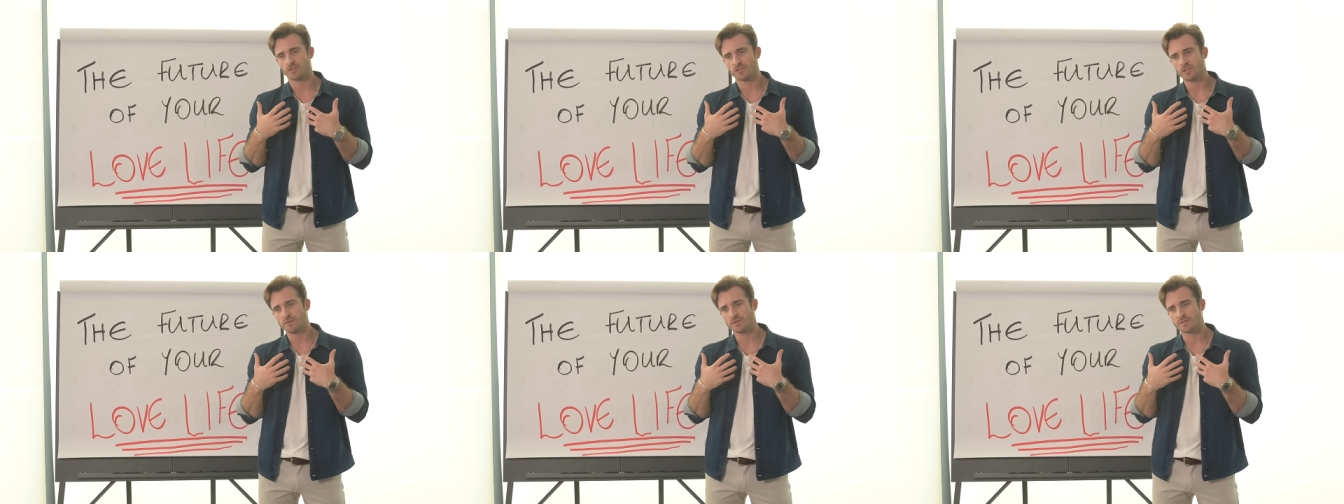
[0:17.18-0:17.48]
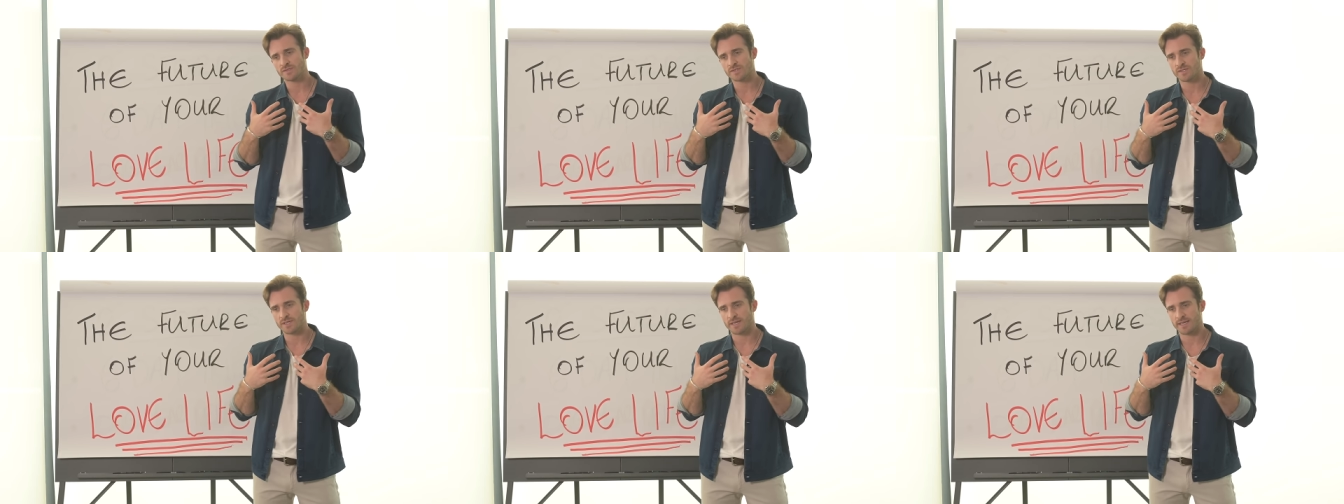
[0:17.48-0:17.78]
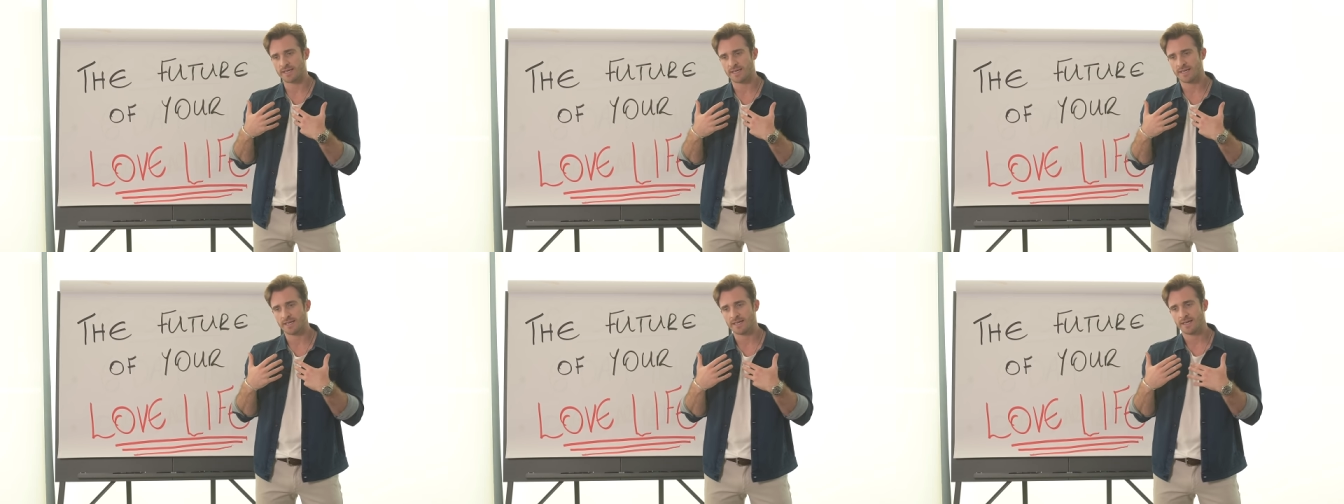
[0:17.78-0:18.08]
do you
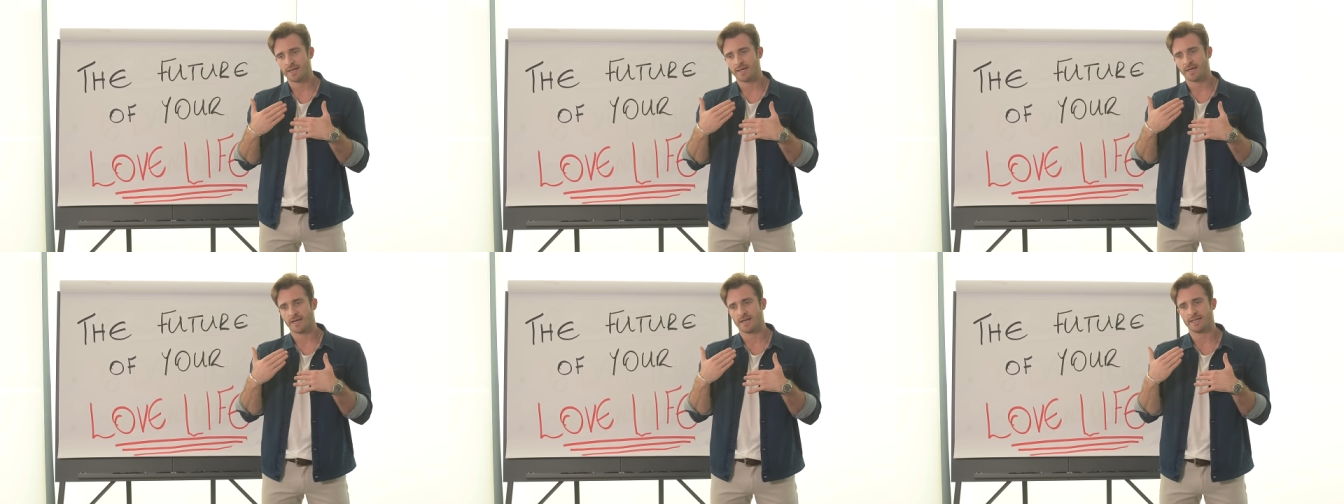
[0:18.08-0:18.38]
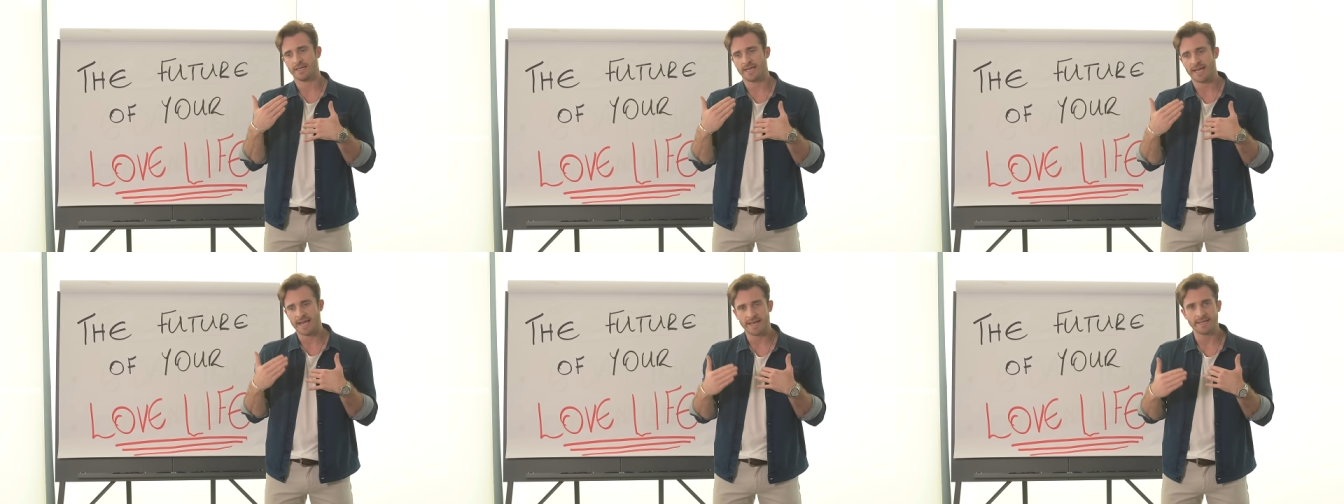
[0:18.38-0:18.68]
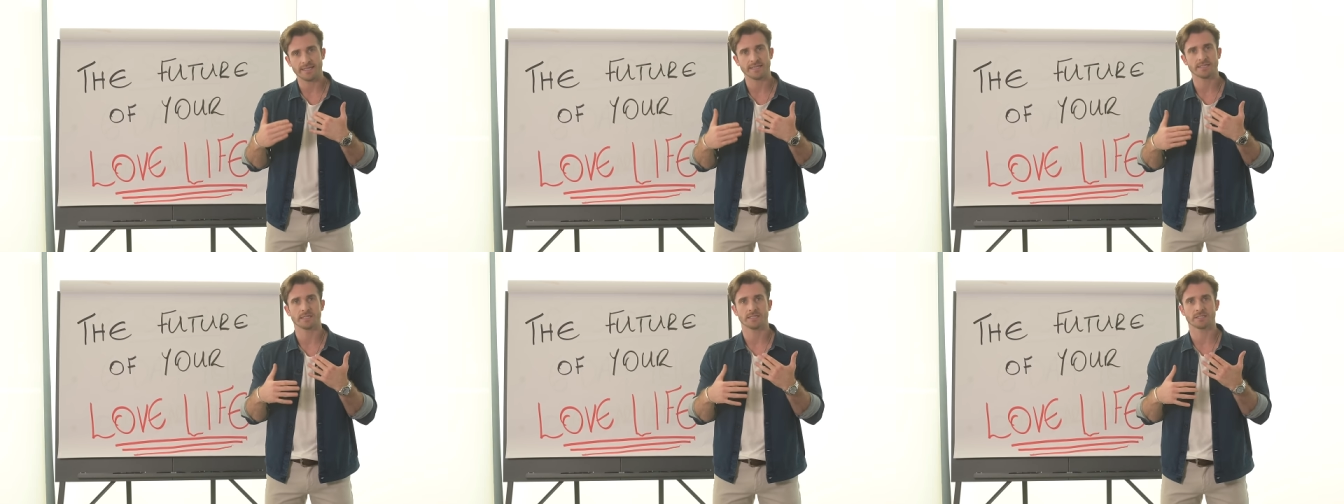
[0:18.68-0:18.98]
see an
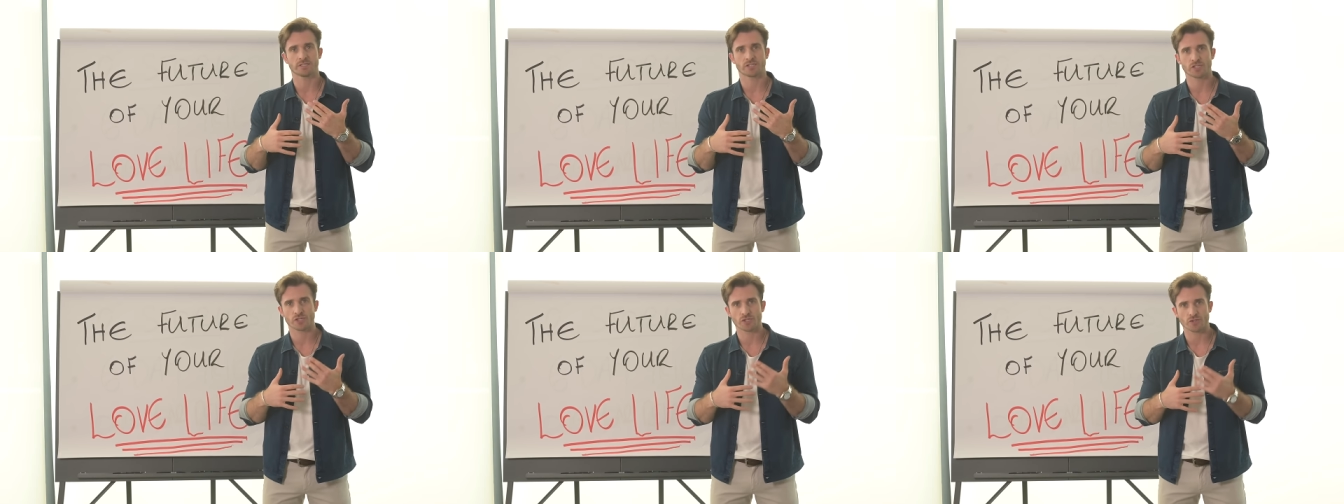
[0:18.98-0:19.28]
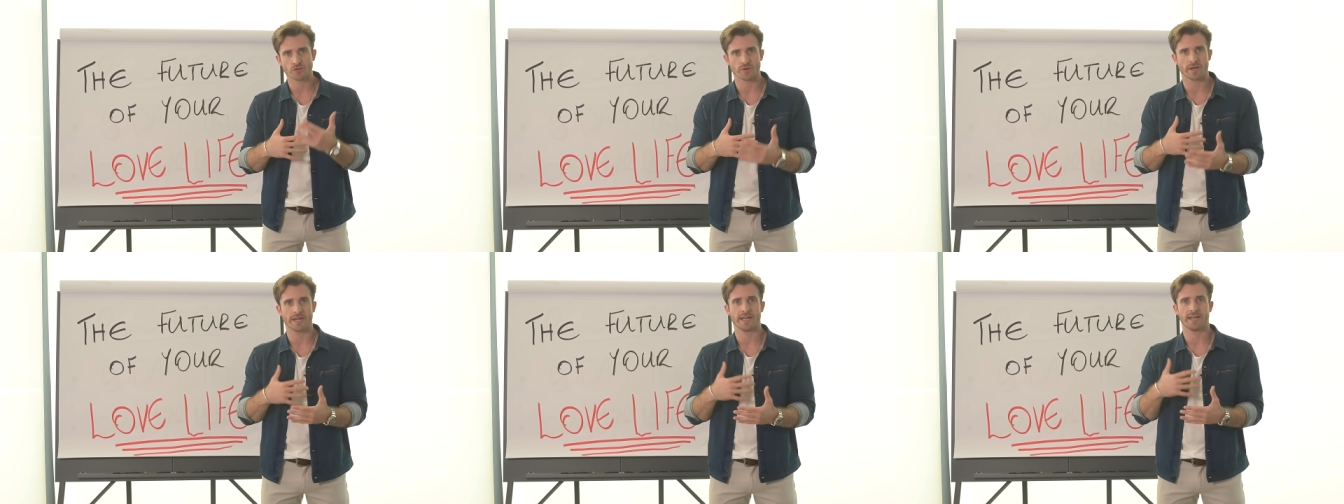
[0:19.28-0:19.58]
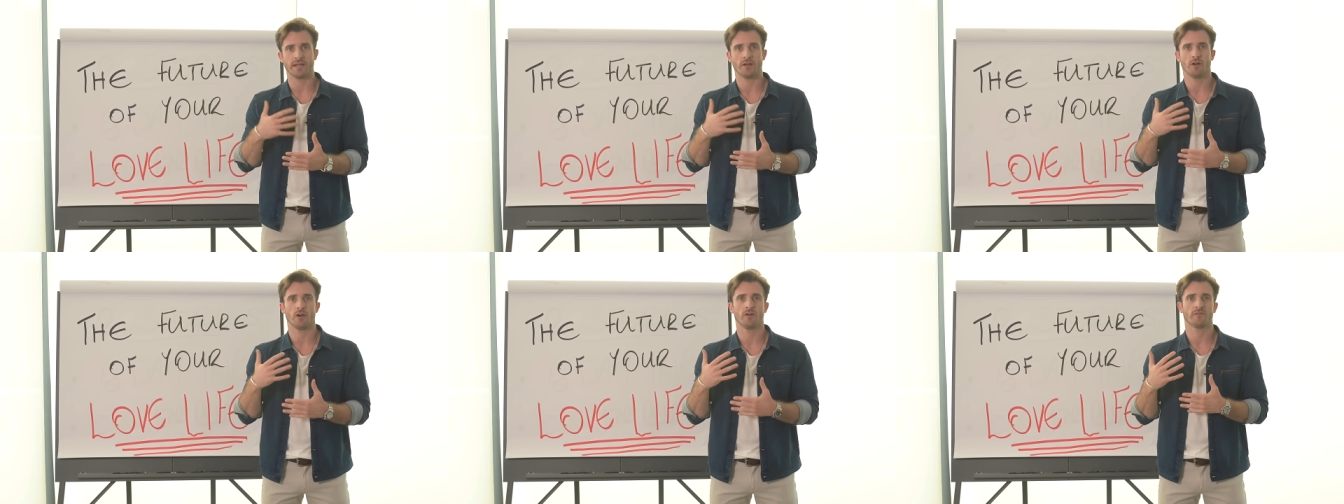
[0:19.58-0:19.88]
endless
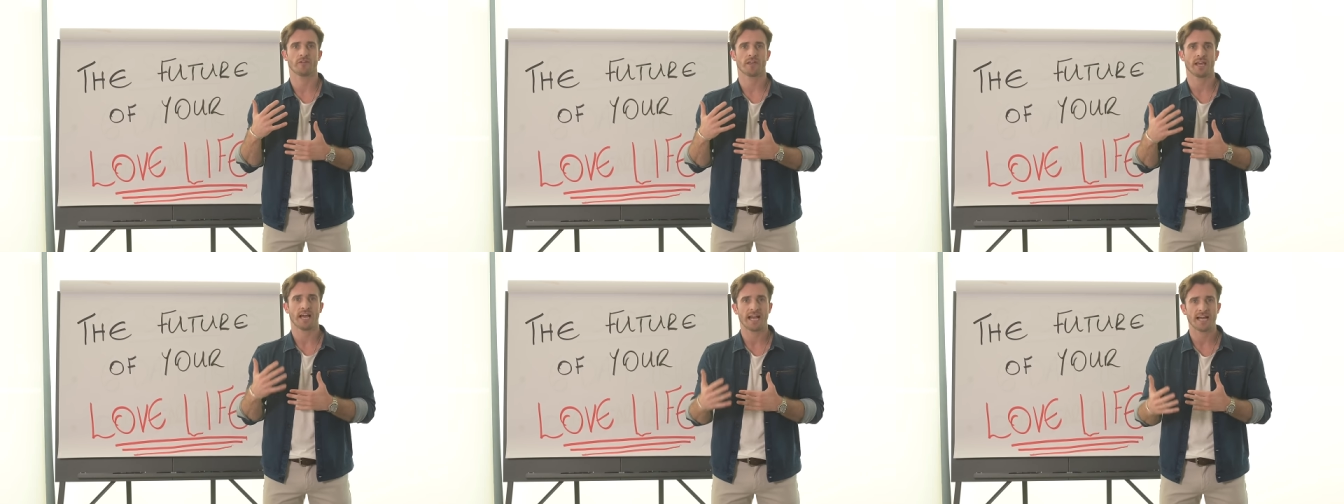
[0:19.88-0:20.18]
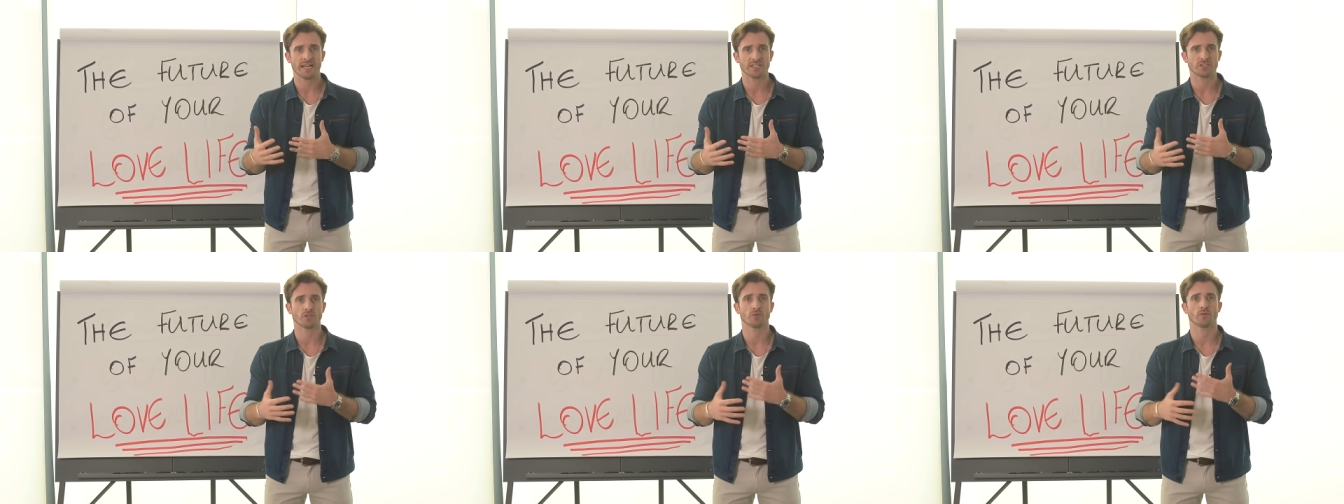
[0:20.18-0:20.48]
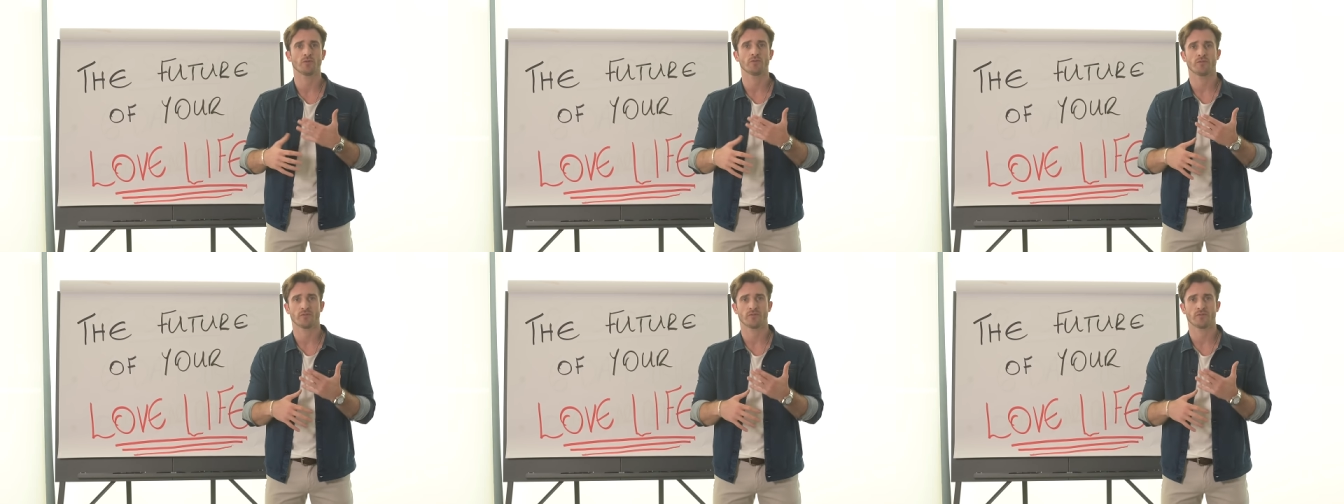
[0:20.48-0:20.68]
string of casual